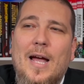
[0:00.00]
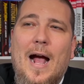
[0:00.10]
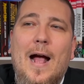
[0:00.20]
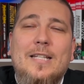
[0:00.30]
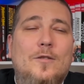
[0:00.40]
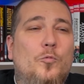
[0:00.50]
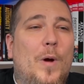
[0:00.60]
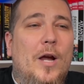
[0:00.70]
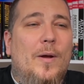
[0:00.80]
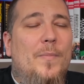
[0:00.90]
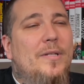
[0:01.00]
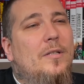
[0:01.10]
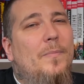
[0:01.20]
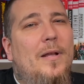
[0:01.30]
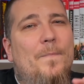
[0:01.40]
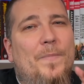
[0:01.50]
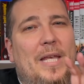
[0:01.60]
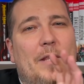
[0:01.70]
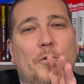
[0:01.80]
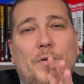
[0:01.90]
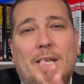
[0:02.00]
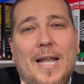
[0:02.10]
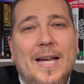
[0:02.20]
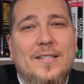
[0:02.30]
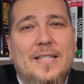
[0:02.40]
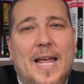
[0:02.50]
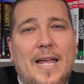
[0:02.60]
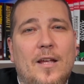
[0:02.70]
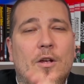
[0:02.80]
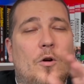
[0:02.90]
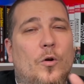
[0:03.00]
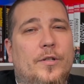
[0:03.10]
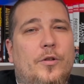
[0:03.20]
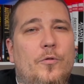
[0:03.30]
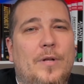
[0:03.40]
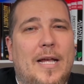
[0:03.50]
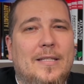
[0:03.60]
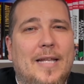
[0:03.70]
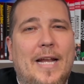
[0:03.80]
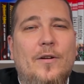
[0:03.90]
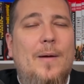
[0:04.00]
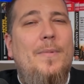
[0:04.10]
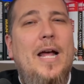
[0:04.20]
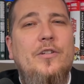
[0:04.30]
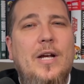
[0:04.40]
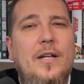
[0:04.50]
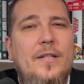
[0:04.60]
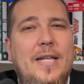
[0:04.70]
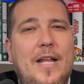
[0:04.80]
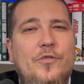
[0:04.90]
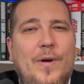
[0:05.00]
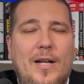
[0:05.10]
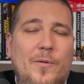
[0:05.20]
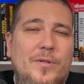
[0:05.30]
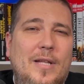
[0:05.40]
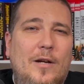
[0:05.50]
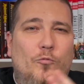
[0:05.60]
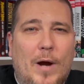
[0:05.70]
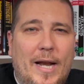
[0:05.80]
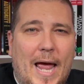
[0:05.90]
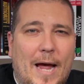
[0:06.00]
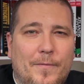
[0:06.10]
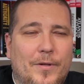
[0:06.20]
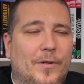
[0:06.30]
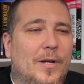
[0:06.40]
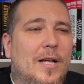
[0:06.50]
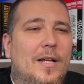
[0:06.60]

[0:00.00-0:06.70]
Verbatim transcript: I swear it must have been either the next day or two days later. I'm not trying to exaggerate. It was like right after